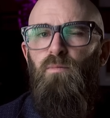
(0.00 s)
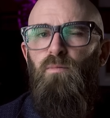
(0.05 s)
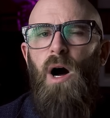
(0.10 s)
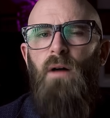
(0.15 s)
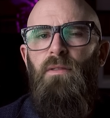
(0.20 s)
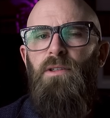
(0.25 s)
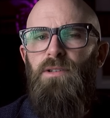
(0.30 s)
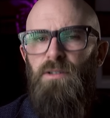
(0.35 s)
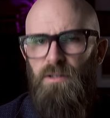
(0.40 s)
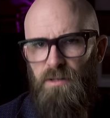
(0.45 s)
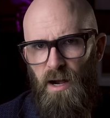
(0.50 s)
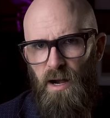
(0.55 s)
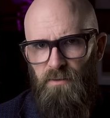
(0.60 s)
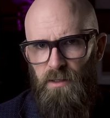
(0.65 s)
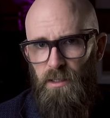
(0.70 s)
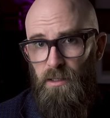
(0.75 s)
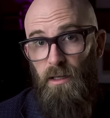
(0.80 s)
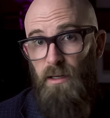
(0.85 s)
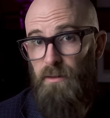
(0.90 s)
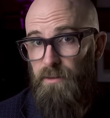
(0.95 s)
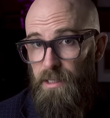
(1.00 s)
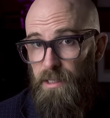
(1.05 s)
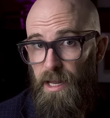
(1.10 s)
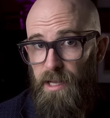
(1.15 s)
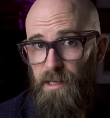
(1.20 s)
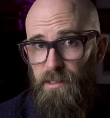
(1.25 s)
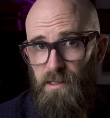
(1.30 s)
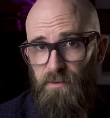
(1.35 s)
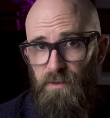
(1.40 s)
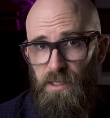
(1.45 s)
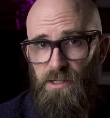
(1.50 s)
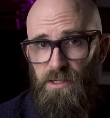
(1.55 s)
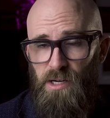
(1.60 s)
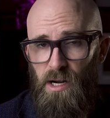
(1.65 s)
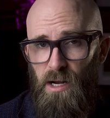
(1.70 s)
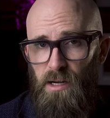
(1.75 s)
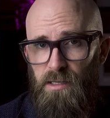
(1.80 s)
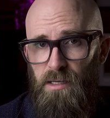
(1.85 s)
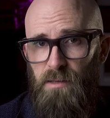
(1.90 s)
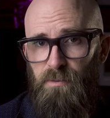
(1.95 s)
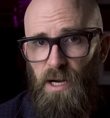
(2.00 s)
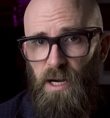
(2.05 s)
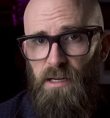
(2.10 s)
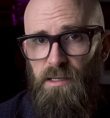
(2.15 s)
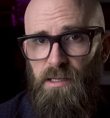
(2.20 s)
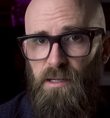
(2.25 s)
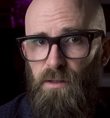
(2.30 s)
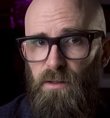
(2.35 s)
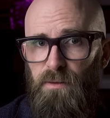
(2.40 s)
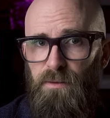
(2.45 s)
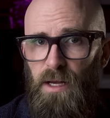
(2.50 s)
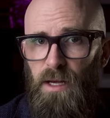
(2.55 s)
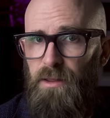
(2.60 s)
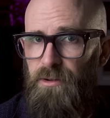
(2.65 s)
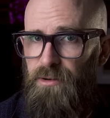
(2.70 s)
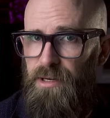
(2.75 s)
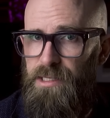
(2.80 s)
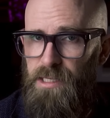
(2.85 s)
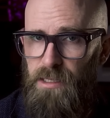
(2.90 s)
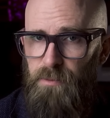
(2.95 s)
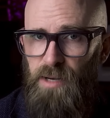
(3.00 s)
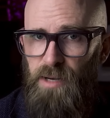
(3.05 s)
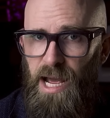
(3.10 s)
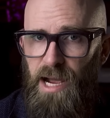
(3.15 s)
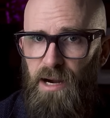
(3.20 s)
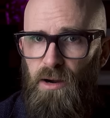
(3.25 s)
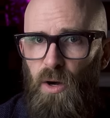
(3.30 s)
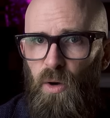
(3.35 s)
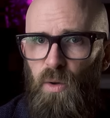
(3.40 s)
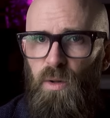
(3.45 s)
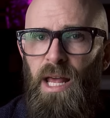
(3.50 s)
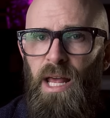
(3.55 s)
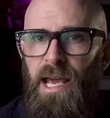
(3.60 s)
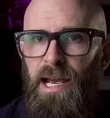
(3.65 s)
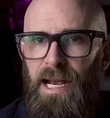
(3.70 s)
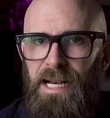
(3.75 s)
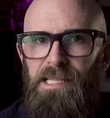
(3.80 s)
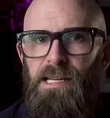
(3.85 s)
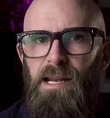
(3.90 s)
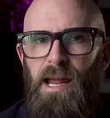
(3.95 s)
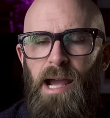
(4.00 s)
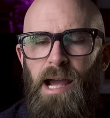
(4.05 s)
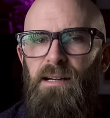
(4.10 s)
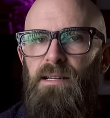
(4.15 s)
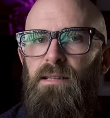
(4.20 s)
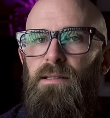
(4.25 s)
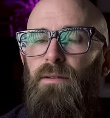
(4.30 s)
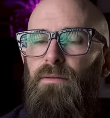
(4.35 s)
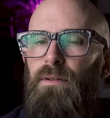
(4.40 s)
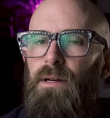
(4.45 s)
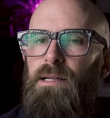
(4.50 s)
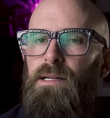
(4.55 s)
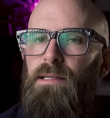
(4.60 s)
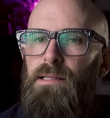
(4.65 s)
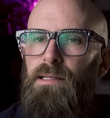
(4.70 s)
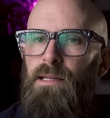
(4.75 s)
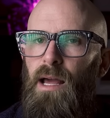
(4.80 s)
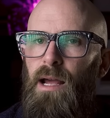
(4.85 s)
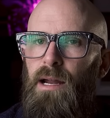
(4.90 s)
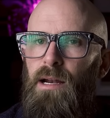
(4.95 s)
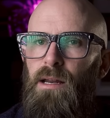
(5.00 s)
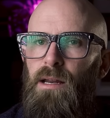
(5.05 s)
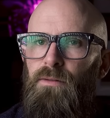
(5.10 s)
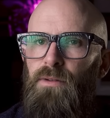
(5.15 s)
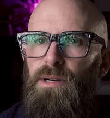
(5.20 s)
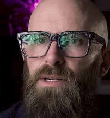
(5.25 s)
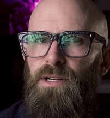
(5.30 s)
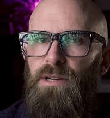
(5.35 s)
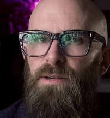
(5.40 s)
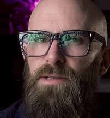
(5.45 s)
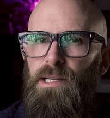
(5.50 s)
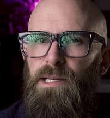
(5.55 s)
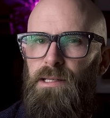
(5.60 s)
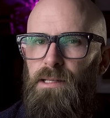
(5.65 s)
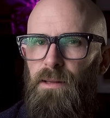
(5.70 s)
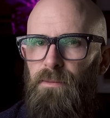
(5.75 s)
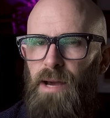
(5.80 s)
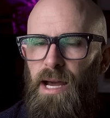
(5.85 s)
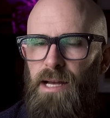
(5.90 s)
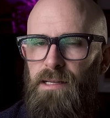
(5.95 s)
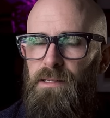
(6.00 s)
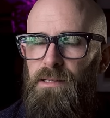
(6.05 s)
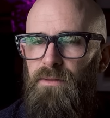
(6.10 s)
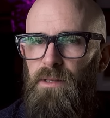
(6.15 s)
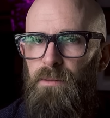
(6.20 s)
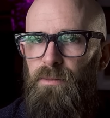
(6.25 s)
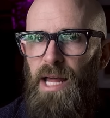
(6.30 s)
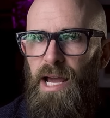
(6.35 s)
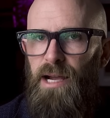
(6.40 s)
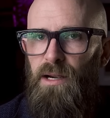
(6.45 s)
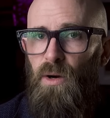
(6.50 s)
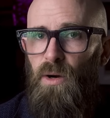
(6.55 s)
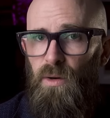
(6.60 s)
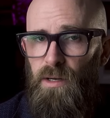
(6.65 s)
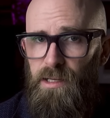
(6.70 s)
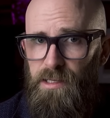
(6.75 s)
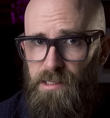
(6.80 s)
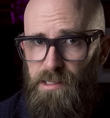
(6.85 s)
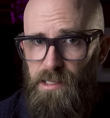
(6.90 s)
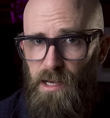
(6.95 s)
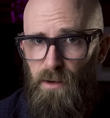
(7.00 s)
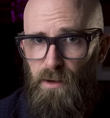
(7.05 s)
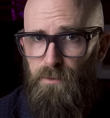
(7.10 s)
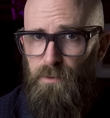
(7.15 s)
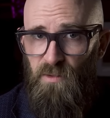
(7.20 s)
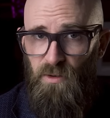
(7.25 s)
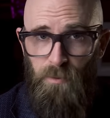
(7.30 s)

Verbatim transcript: while the travel of the negatively charged particle further into the black hole is an act that very slightly reduces the mass of the black hole itself.